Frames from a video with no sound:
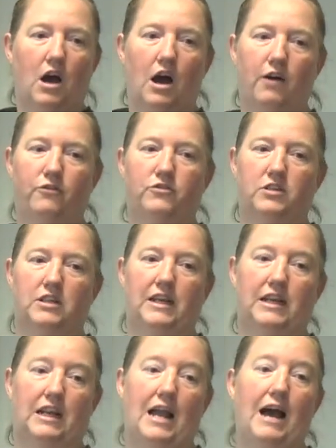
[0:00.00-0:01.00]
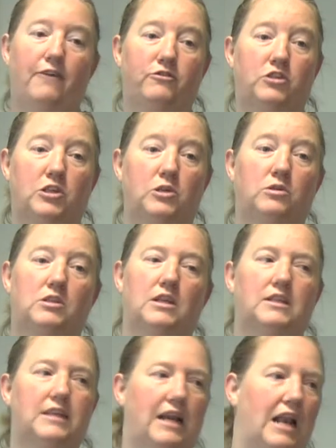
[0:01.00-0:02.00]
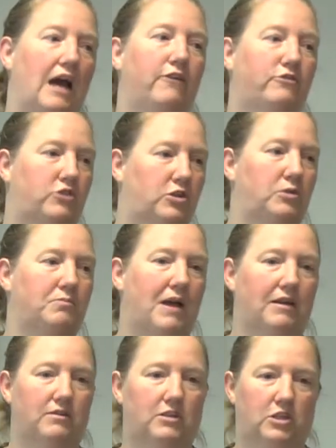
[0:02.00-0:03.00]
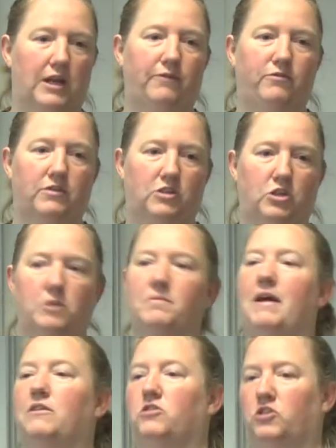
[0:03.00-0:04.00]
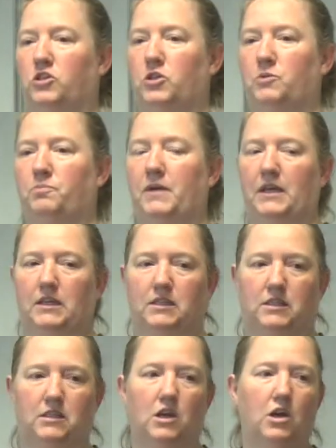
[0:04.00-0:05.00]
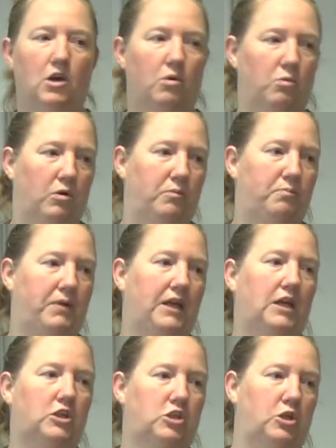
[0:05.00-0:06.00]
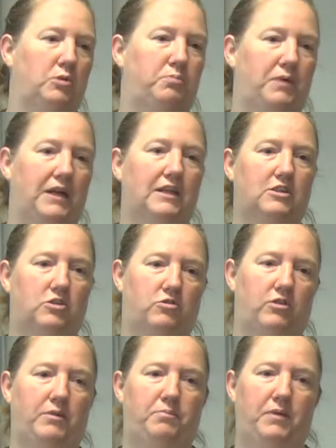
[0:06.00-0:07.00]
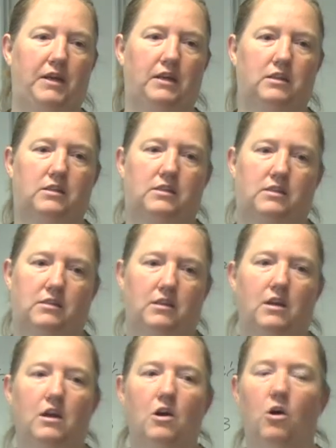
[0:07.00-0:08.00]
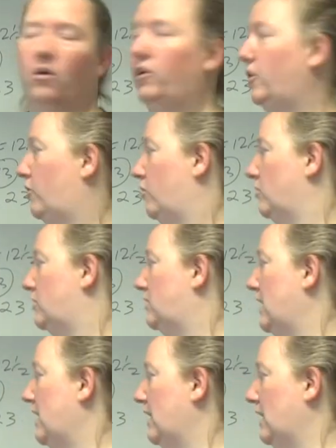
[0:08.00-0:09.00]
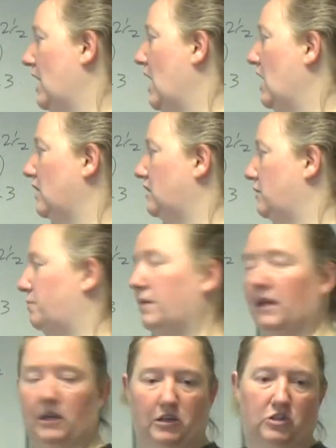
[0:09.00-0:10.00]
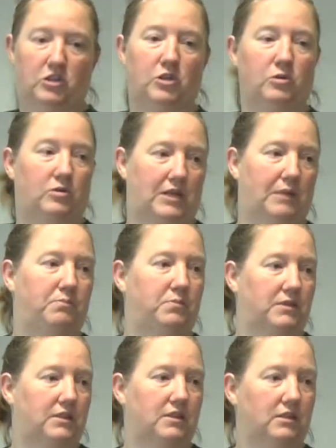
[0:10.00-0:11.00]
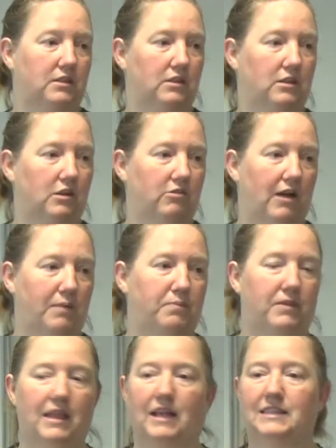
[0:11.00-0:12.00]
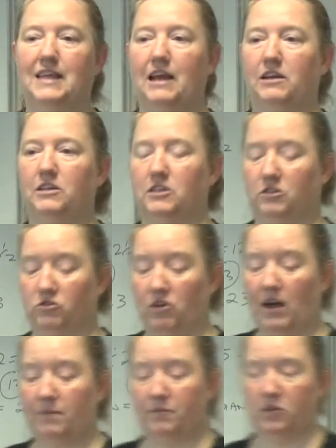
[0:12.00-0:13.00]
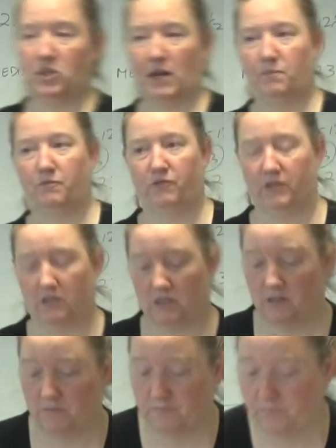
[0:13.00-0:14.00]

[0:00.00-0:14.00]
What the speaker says: Often it'll have 2, so you'd say it'll have 2 mounds. Shapeless. 2 mounds are 2 peaks. 1 peak, 2 peaks, 3 peaks. Or you could say it has a peak and 2 dips. Right, but that's how you describe the shape of it.